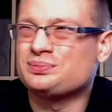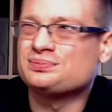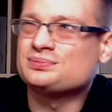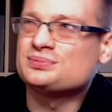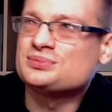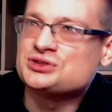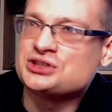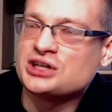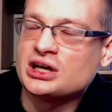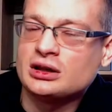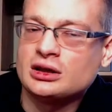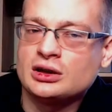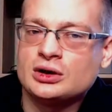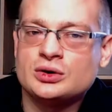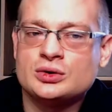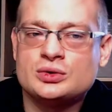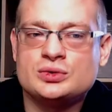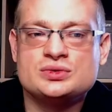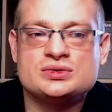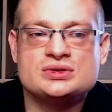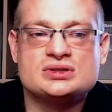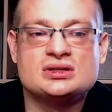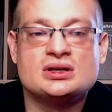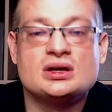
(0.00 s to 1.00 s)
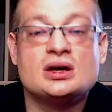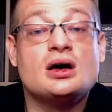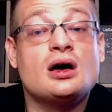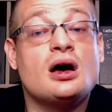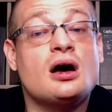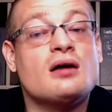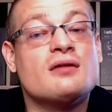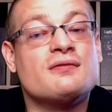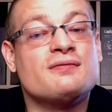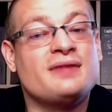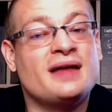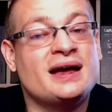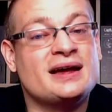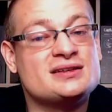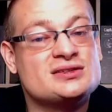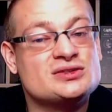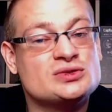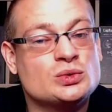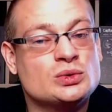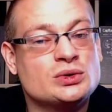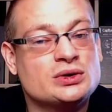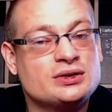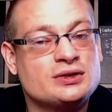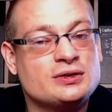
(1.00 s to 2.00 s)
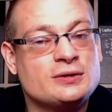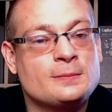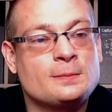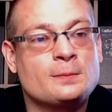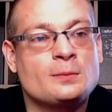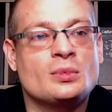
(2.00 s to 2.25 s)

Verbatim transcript: cellos, of that sort,